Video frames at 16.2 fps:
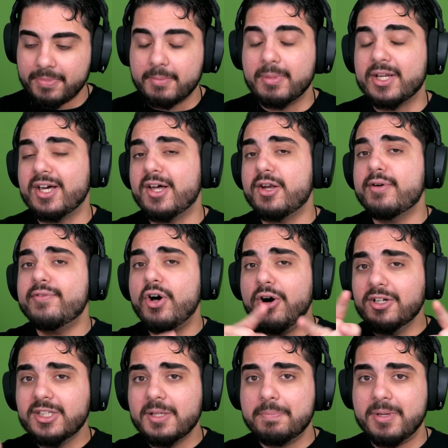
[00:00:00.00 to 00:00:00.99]
but out of
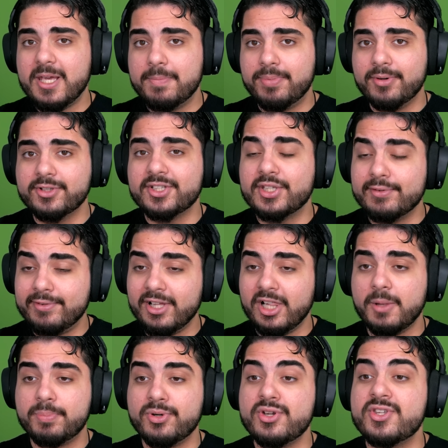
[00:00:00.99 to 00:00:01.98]
all the people, the
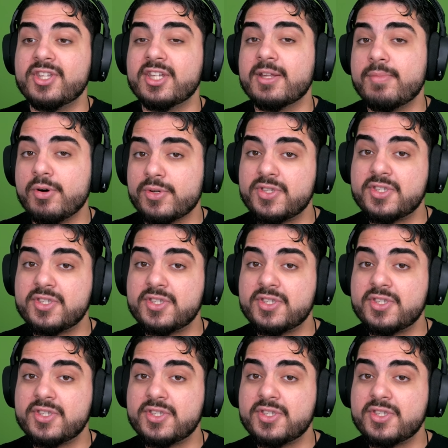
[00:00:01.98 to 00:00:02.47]
developers are the most